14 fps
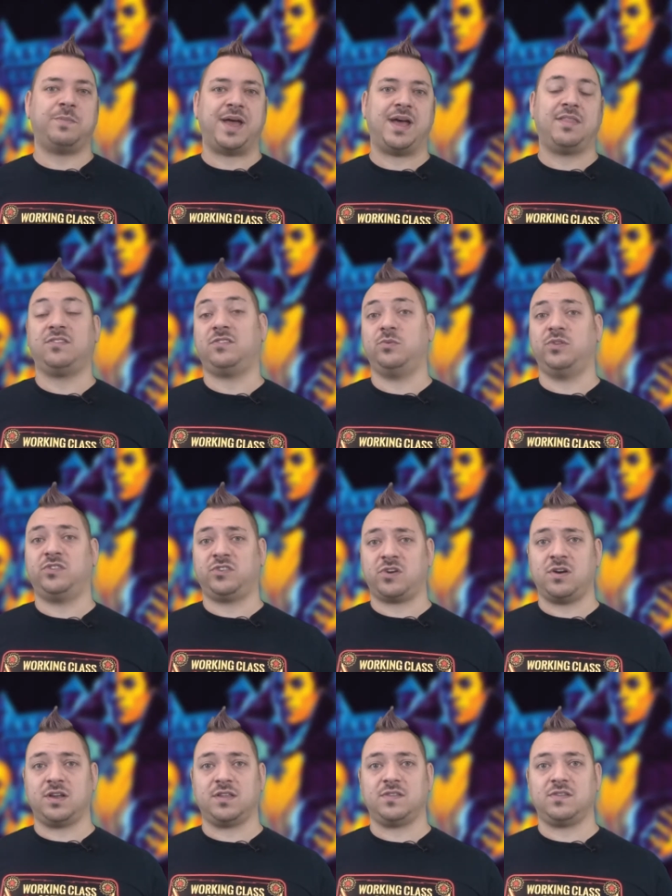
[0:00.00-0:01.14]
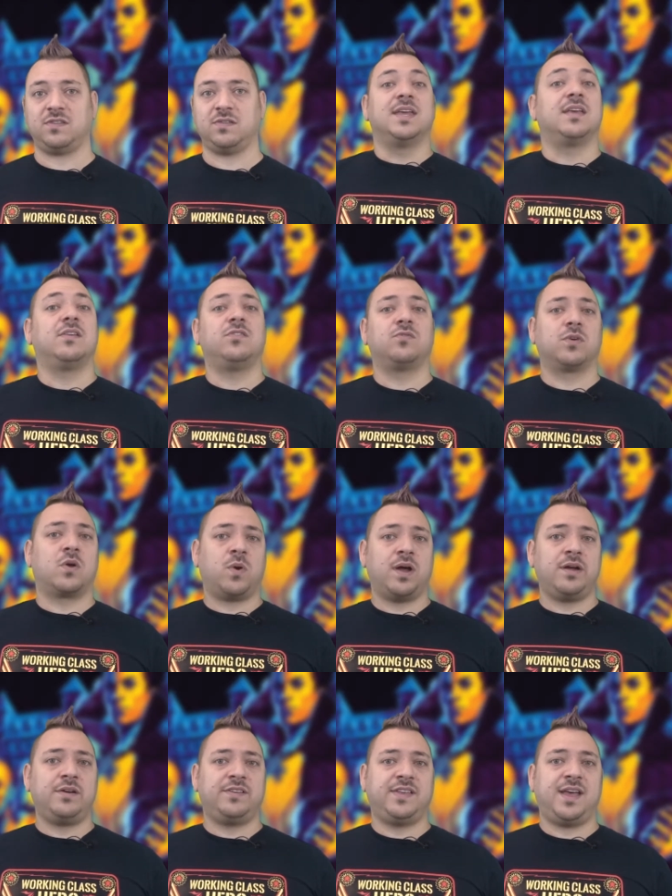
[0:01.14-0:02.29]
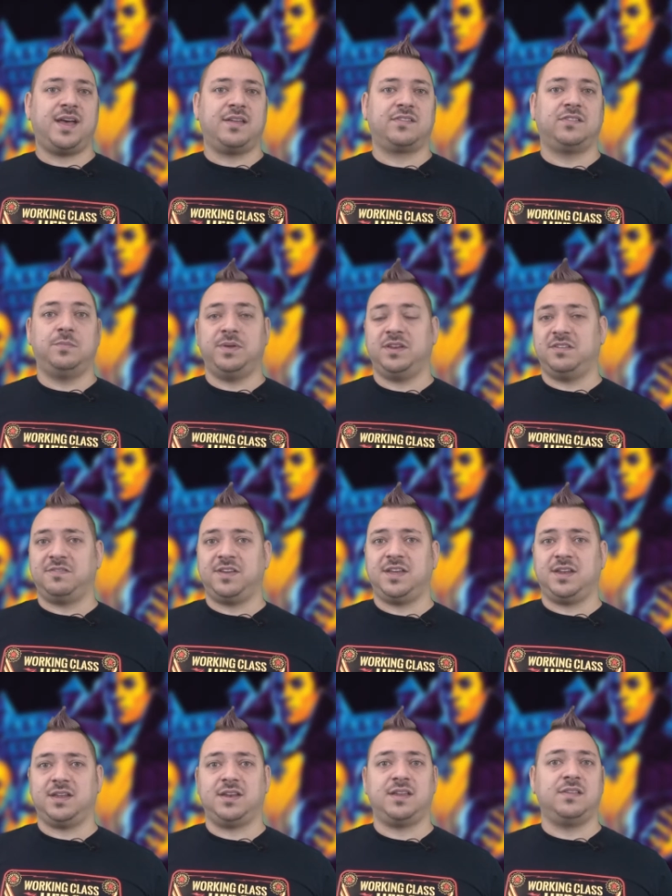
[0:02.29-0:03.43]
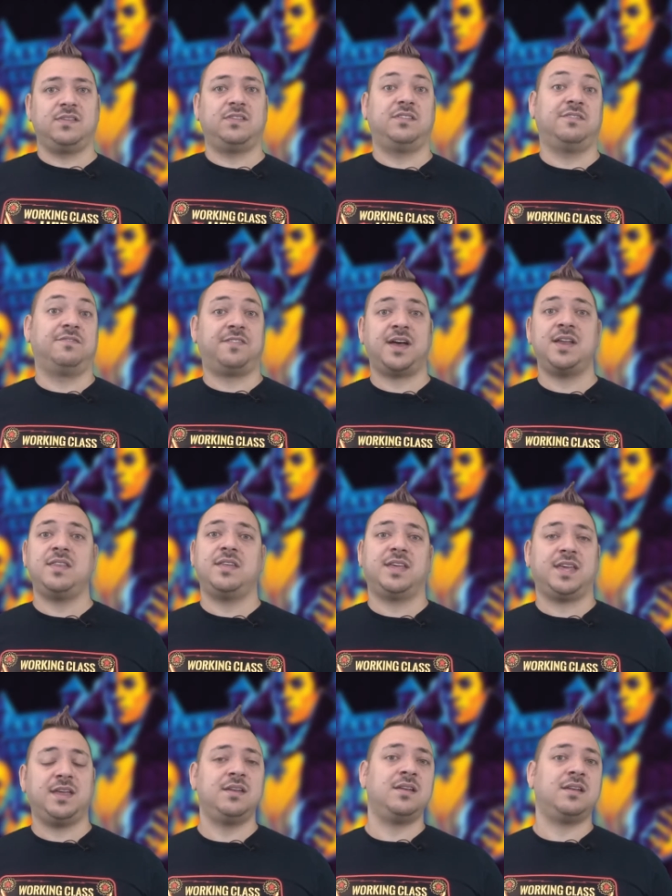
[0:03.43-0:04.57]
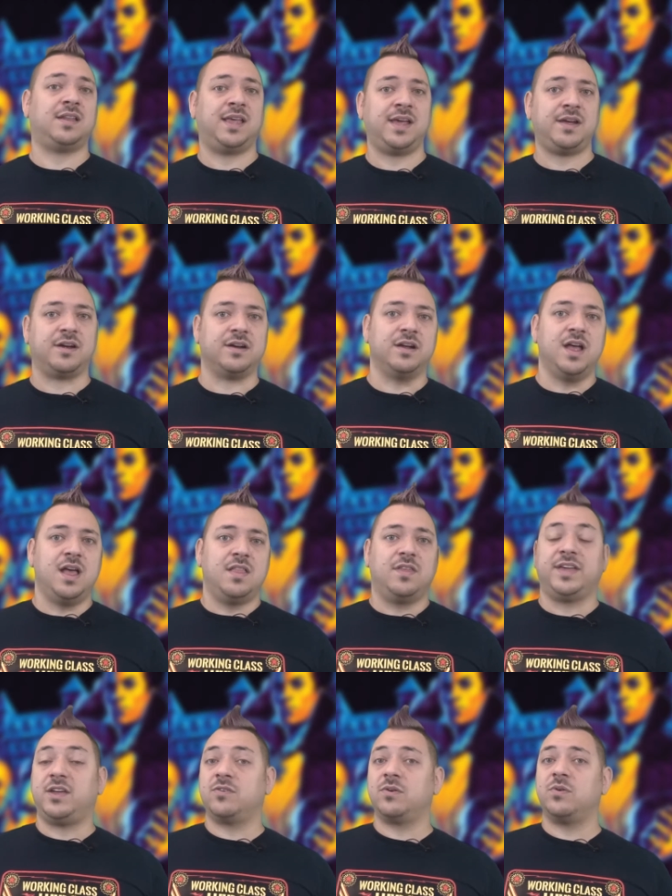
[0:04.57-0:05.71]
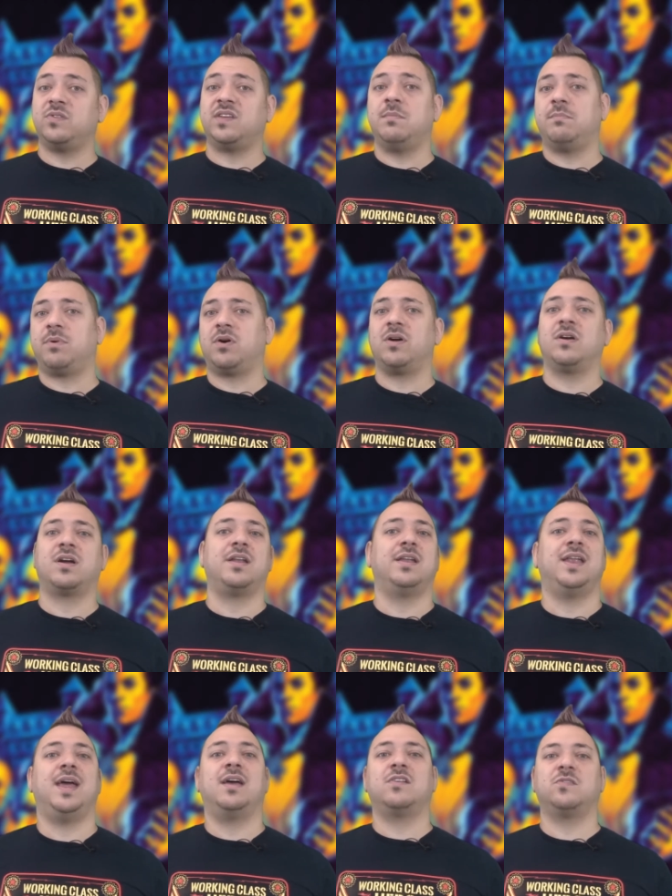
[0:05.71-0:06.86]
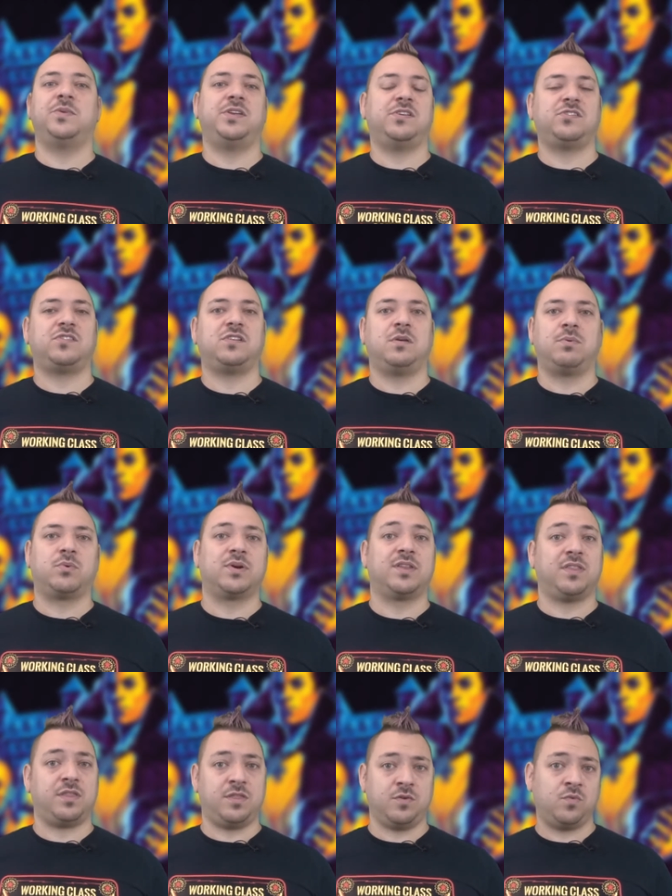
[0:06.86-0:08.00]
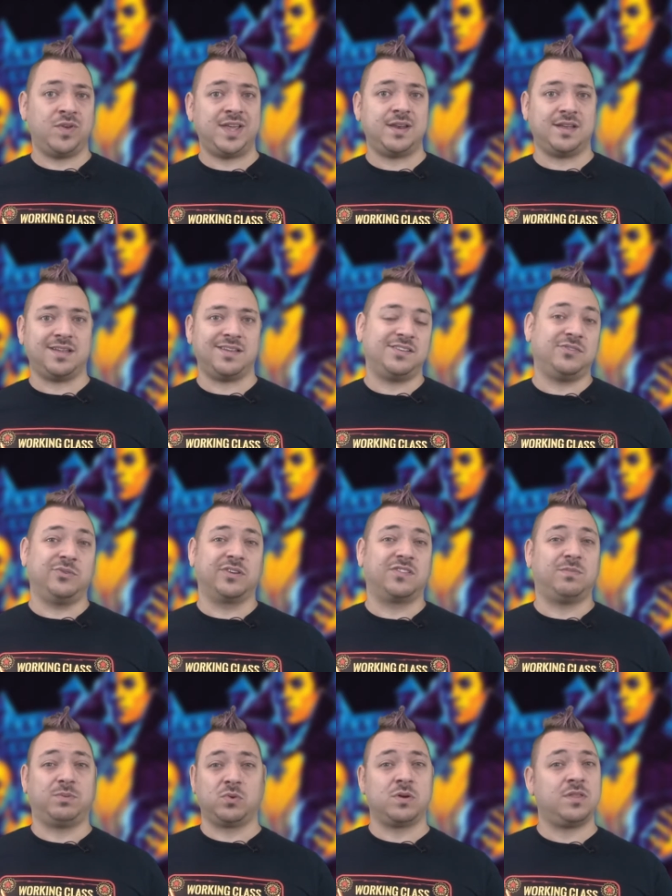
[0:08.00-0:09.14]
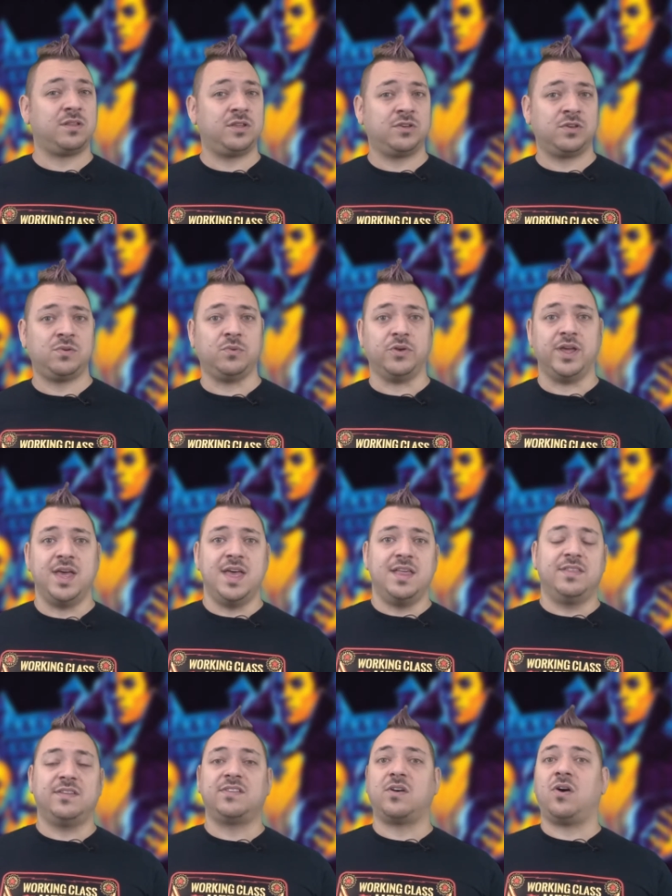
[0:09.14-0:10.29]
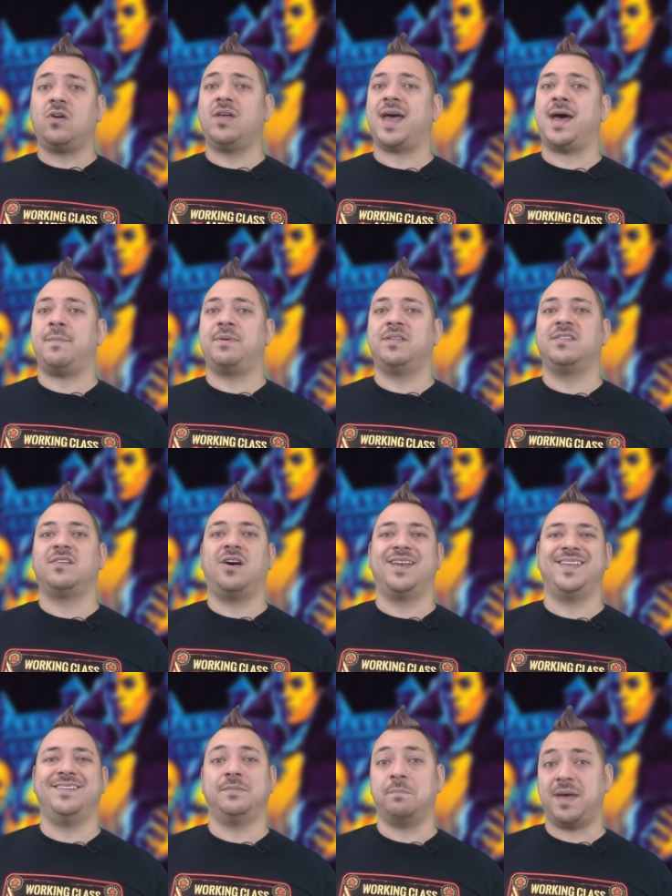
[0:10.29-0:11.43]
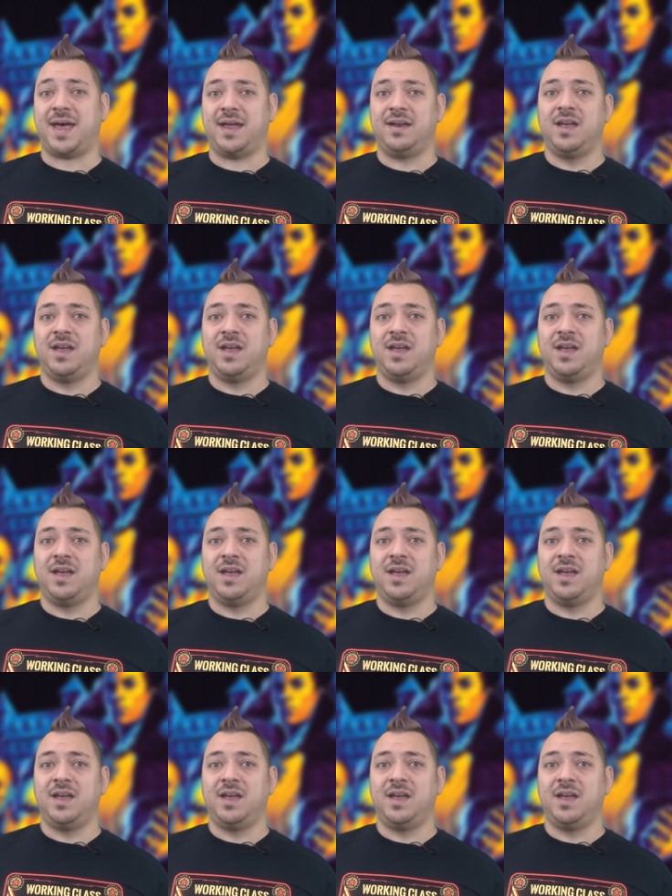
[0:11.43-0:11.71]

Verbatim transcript: paths to his targets. His required task to be defeated is to find the hidden lair. The heroes embark on an expedition aboard the Rita to explore the lagoon. This all happens on his map.